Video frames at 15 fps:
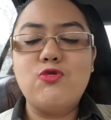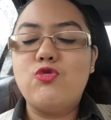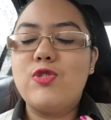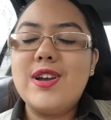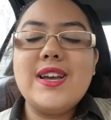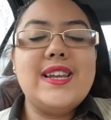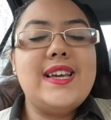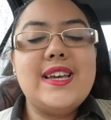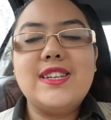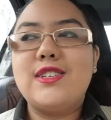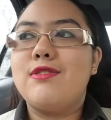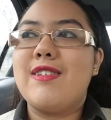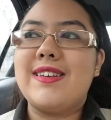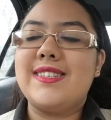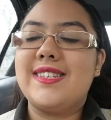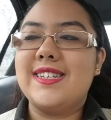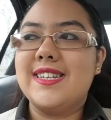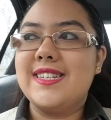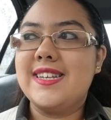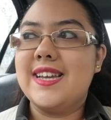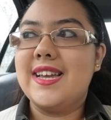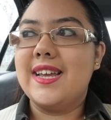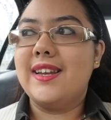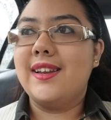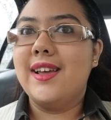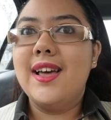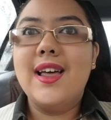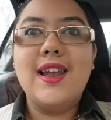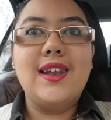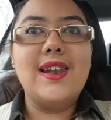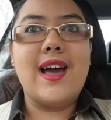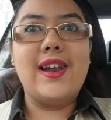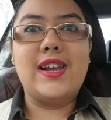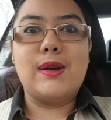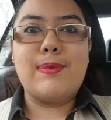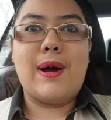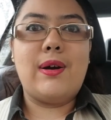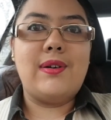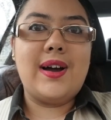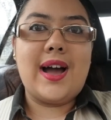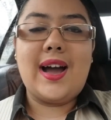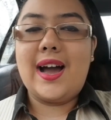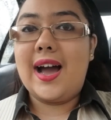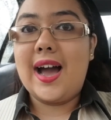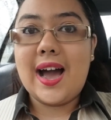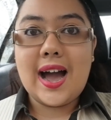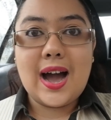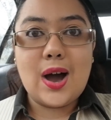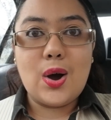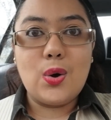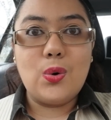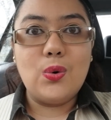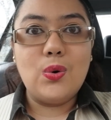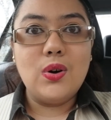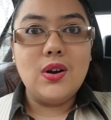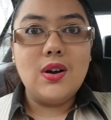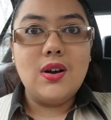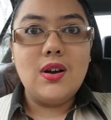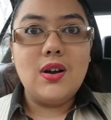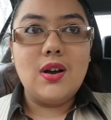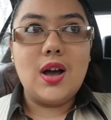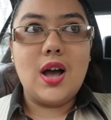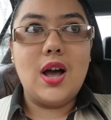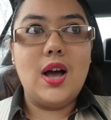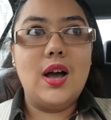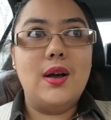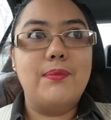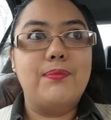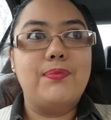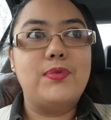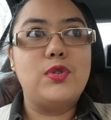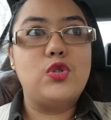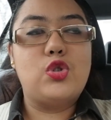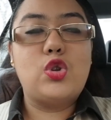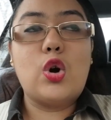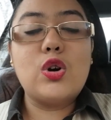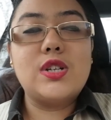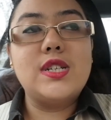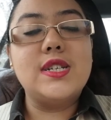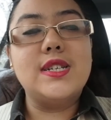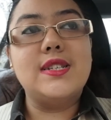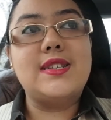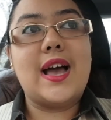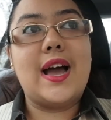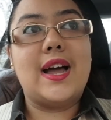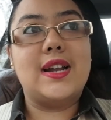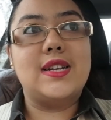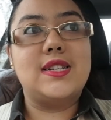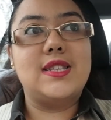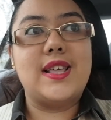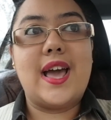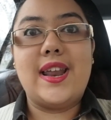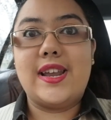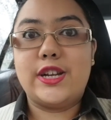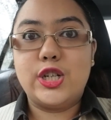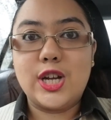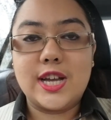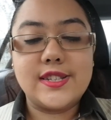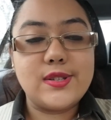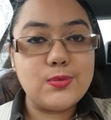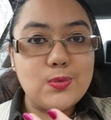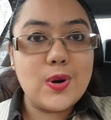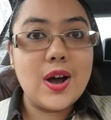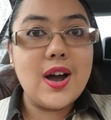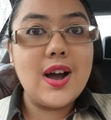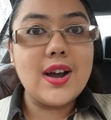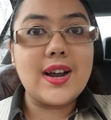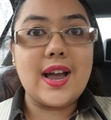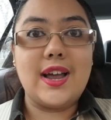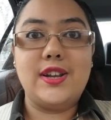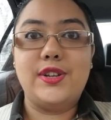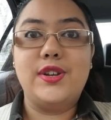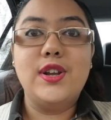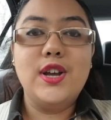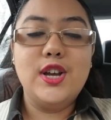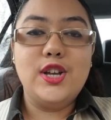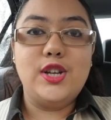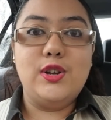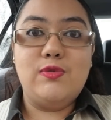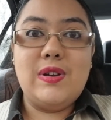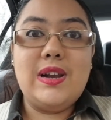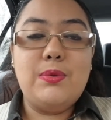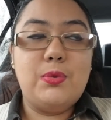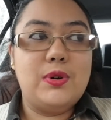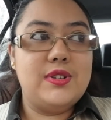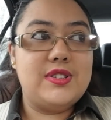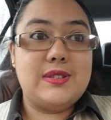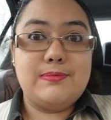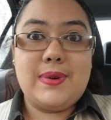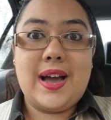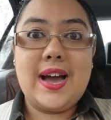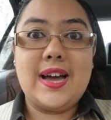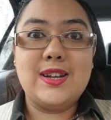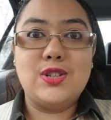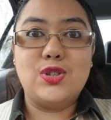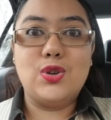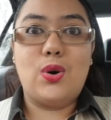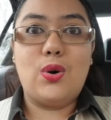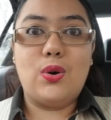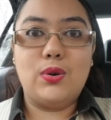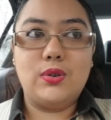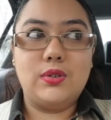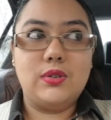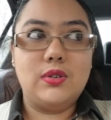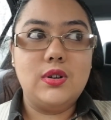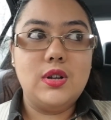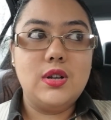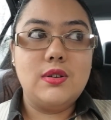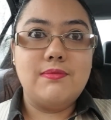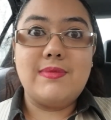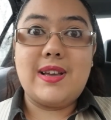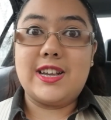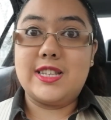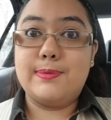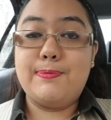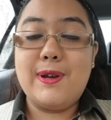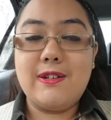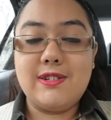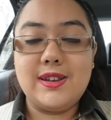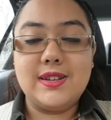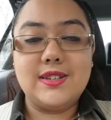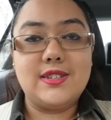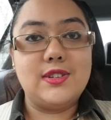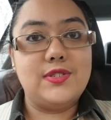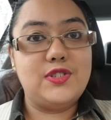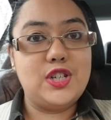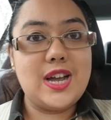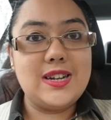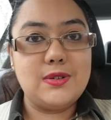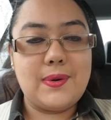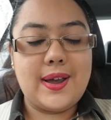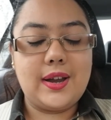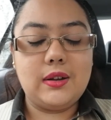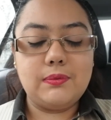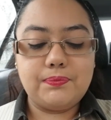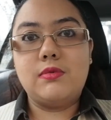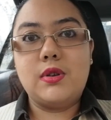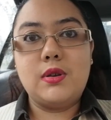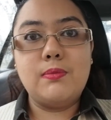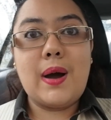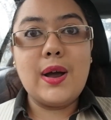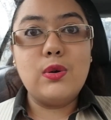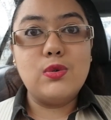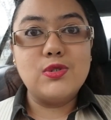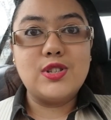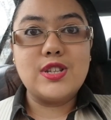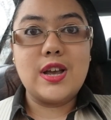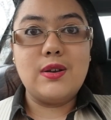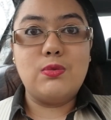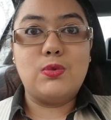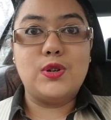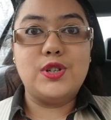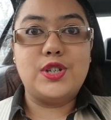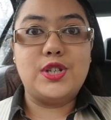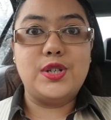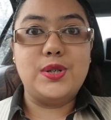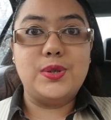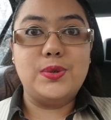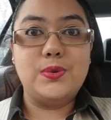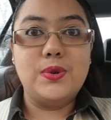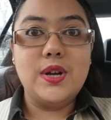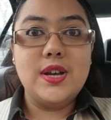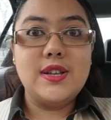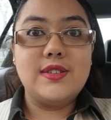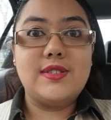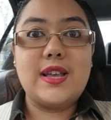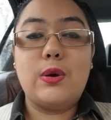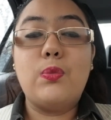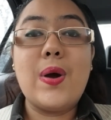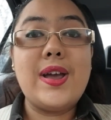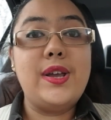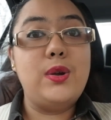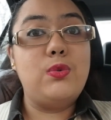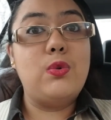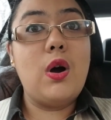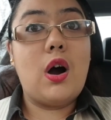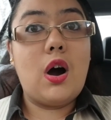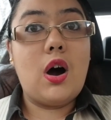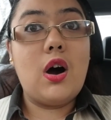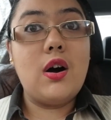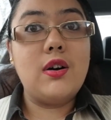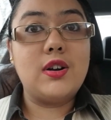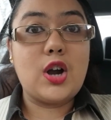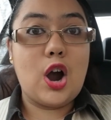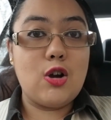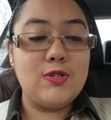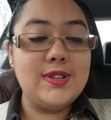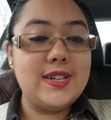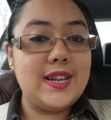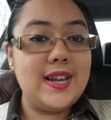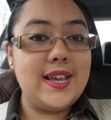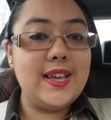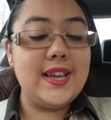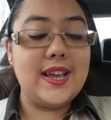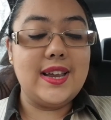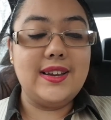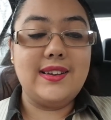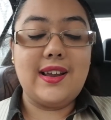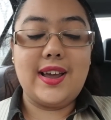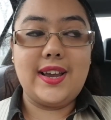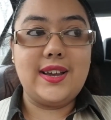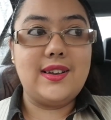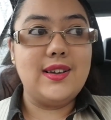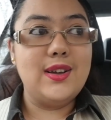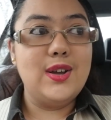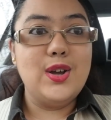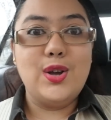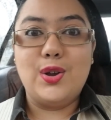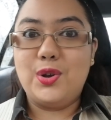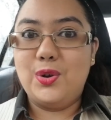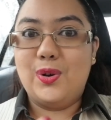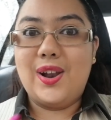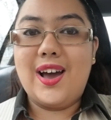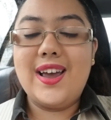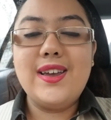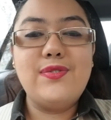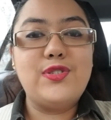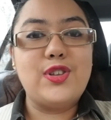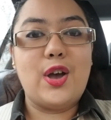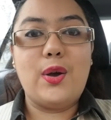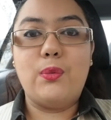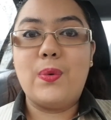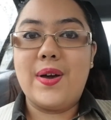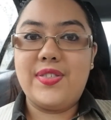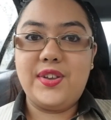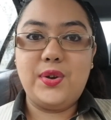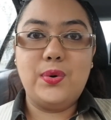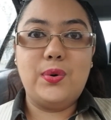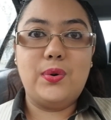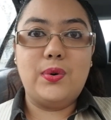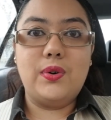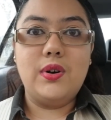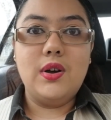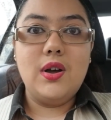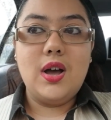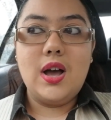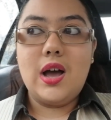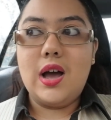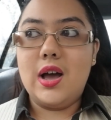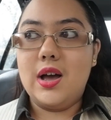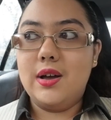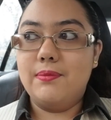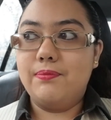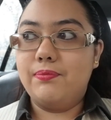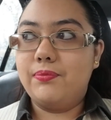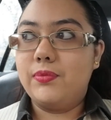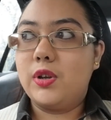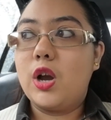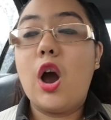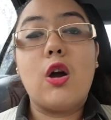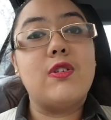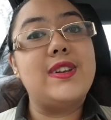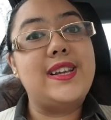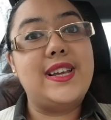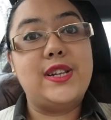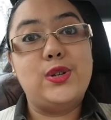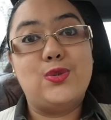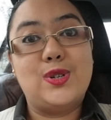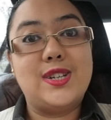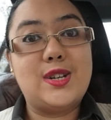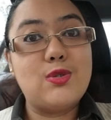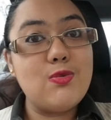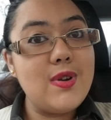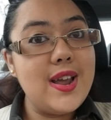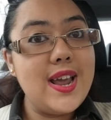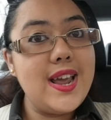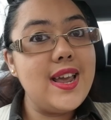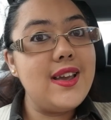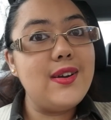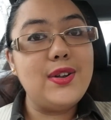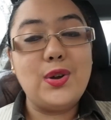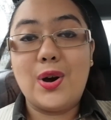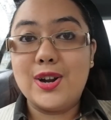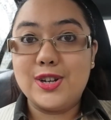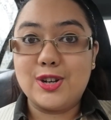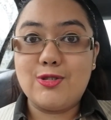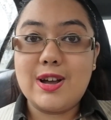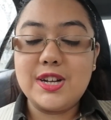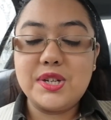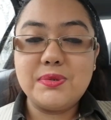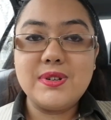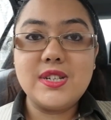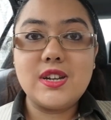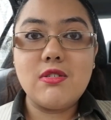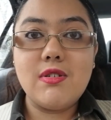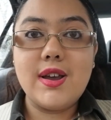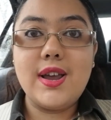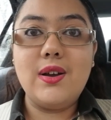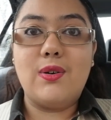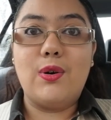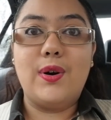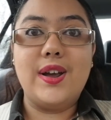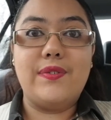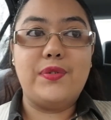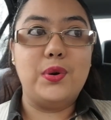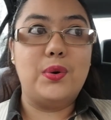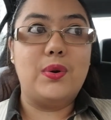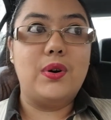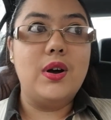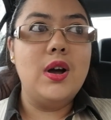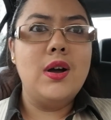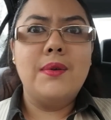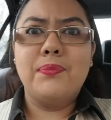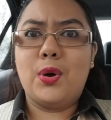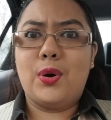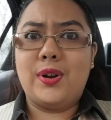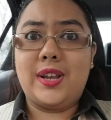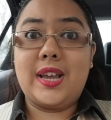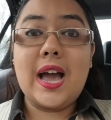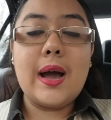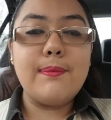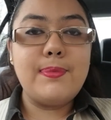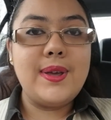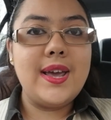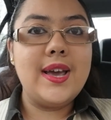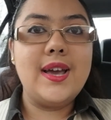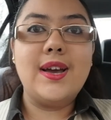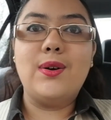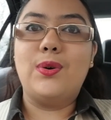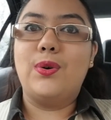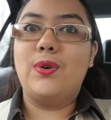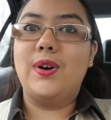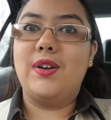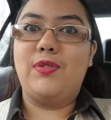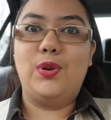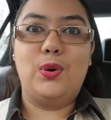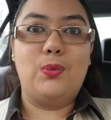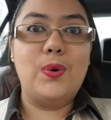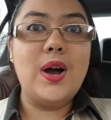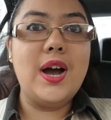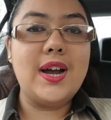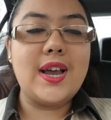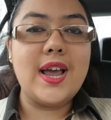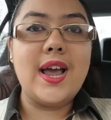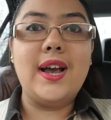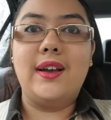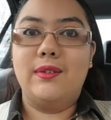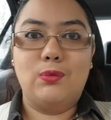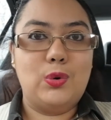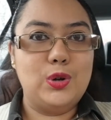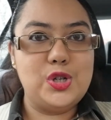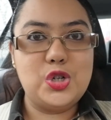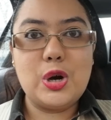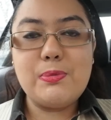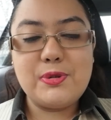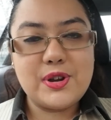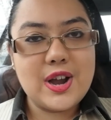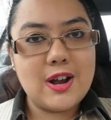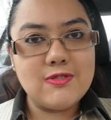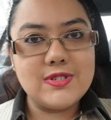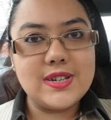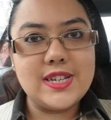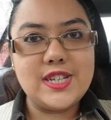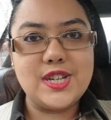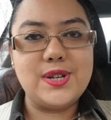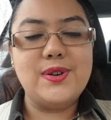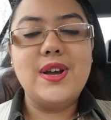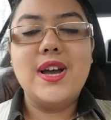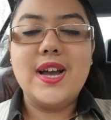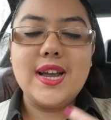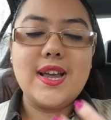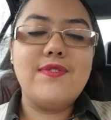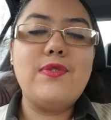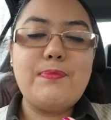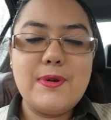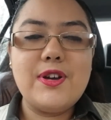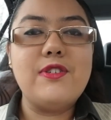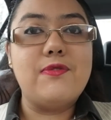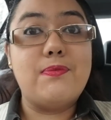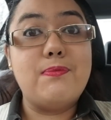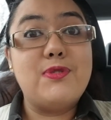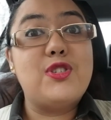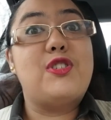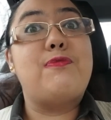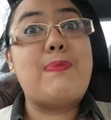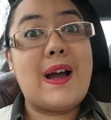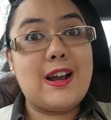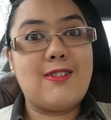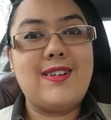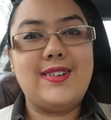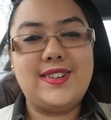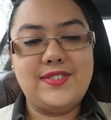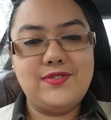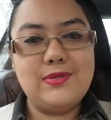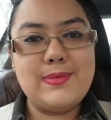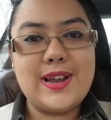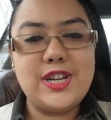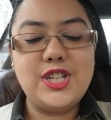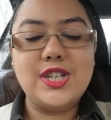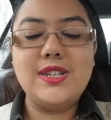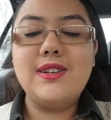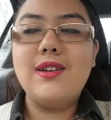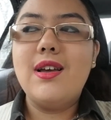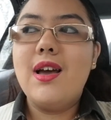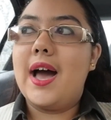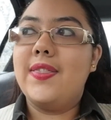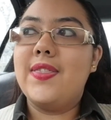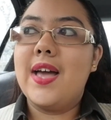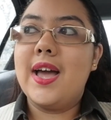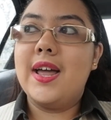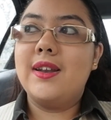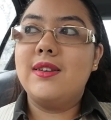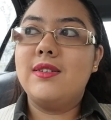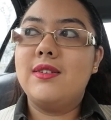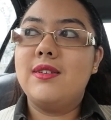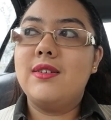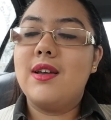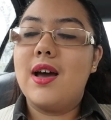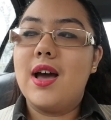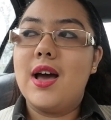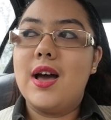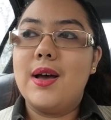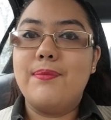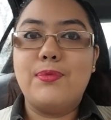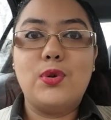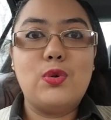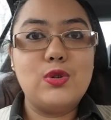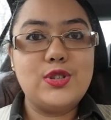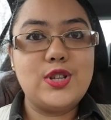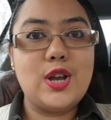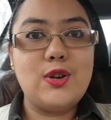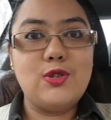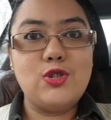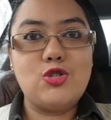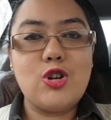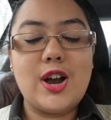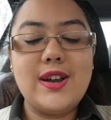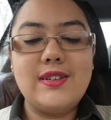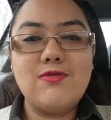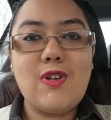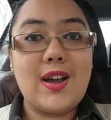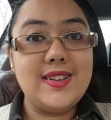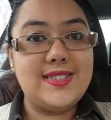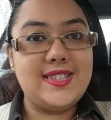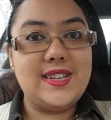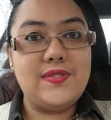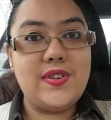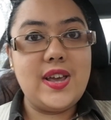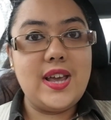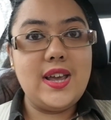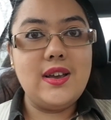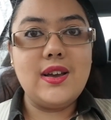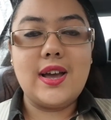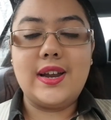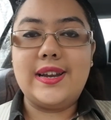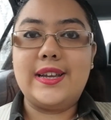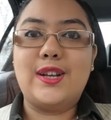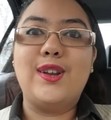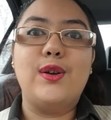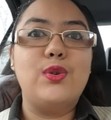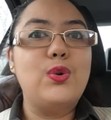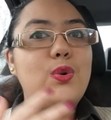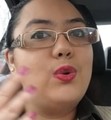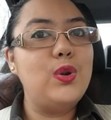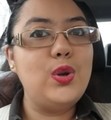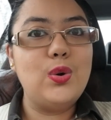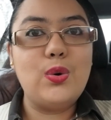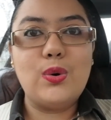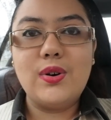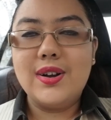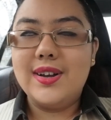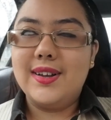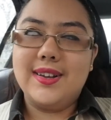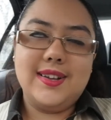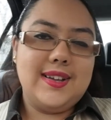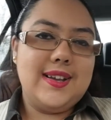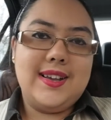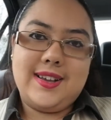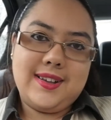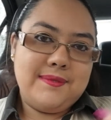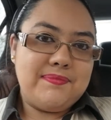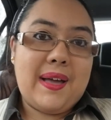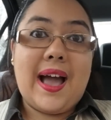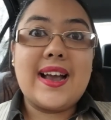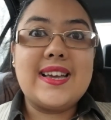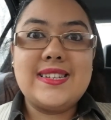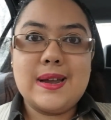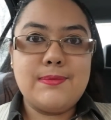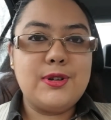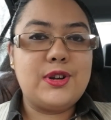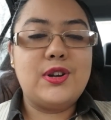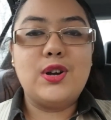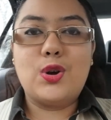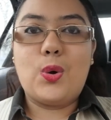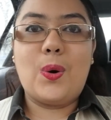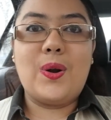really interested in learning about how doctors and the NHS work, and you really want some hands-on experience of shadowing. You might also want to say where you are currently in like your life, so whether you're currently in your degree, your undergraduate degree, or if you're on a gap year, or if you're working and what job you currently do. Give a bit of sort of background information, and then also try and write a CV and include all your academic